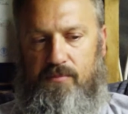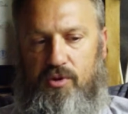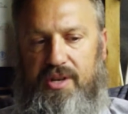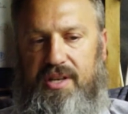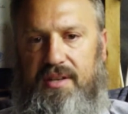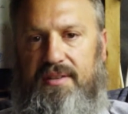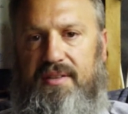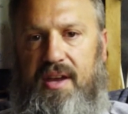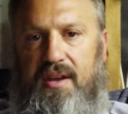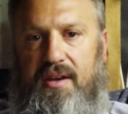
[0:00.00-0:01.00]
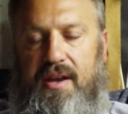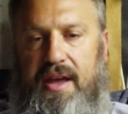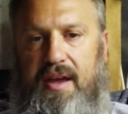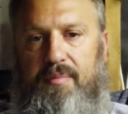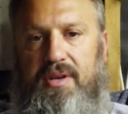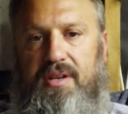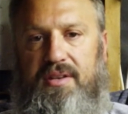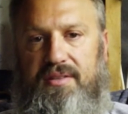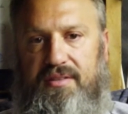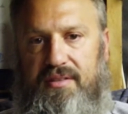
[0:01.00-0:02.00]
content and
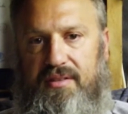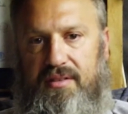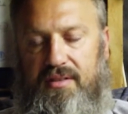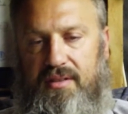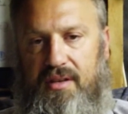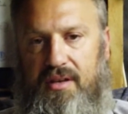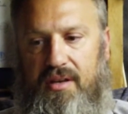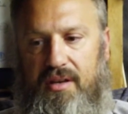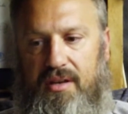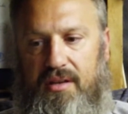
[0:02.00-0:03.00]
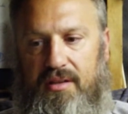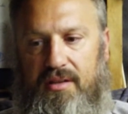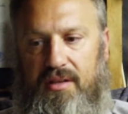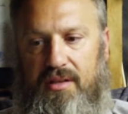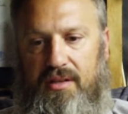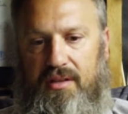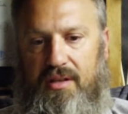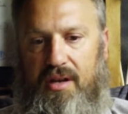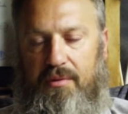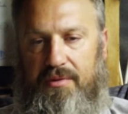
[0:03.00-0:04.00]
happiness,
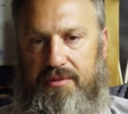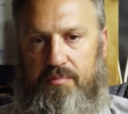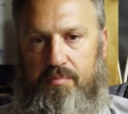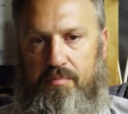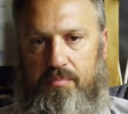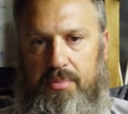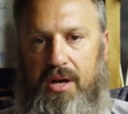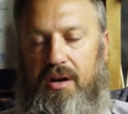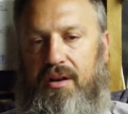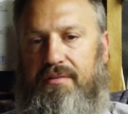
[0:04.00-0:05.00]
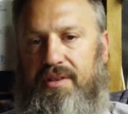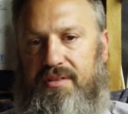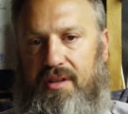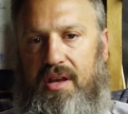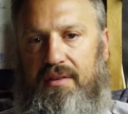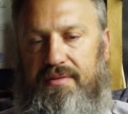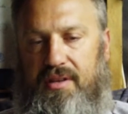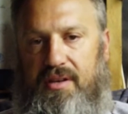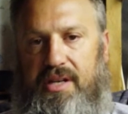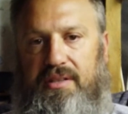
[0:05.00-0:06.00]
that I was part of his life
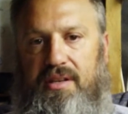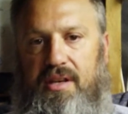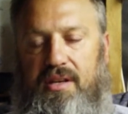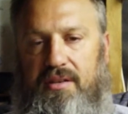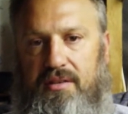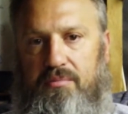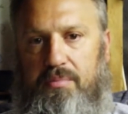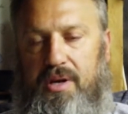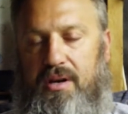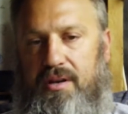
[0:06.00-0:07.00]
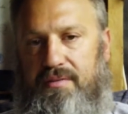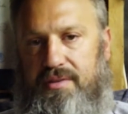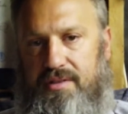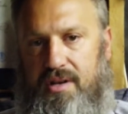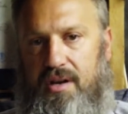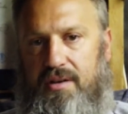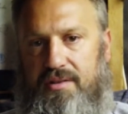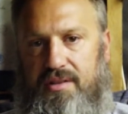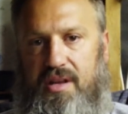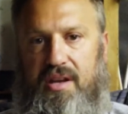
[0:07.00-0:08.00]
there at the end, and part of his
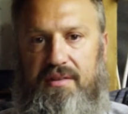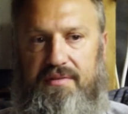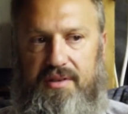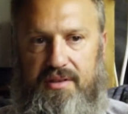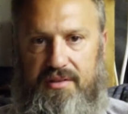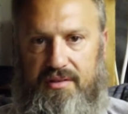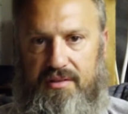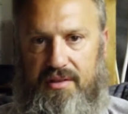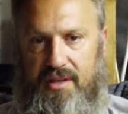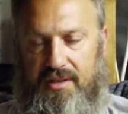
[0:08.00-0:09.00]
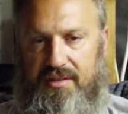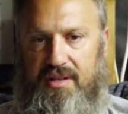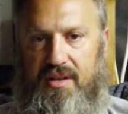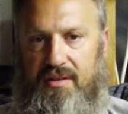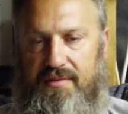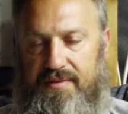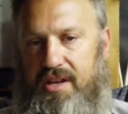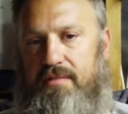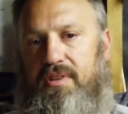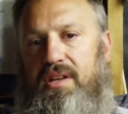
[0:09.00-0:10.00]
daughter's life, and his extended
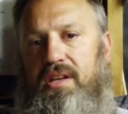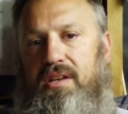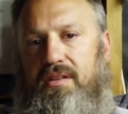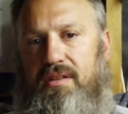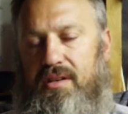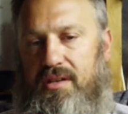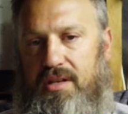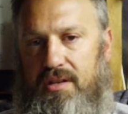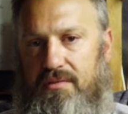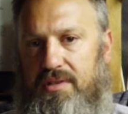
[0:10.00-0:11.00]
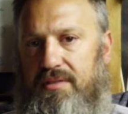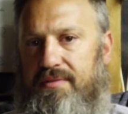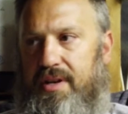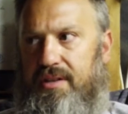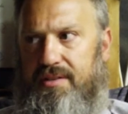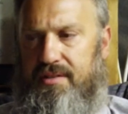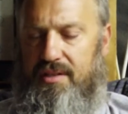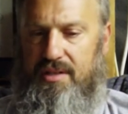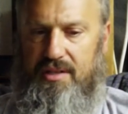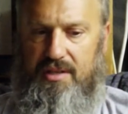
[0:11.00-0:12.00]
family and EOD friends.